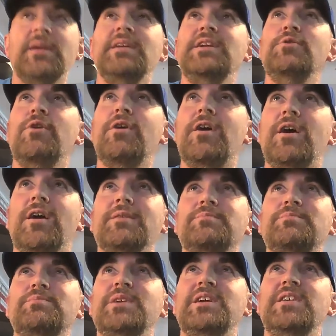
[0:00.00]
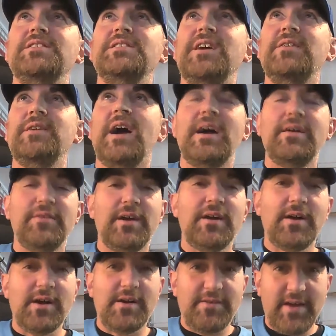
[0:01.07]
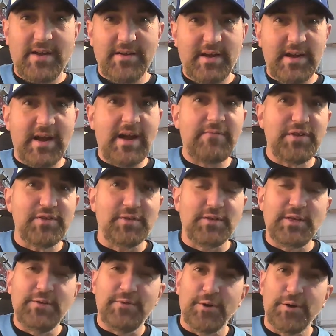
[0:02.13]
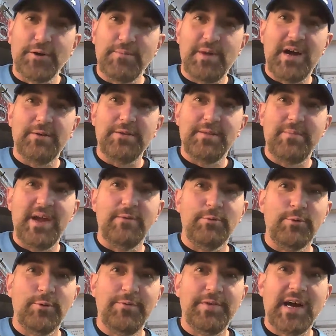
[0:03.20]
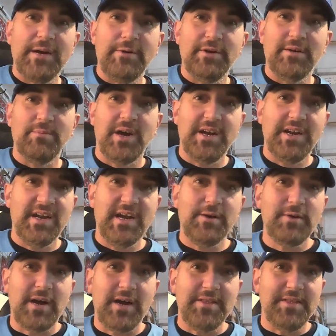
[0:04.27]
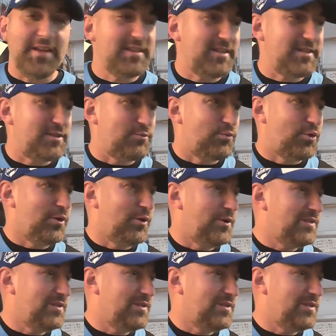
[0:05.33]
You are, because obviously you've heard about the Matt Rhule firing by now. I think that the word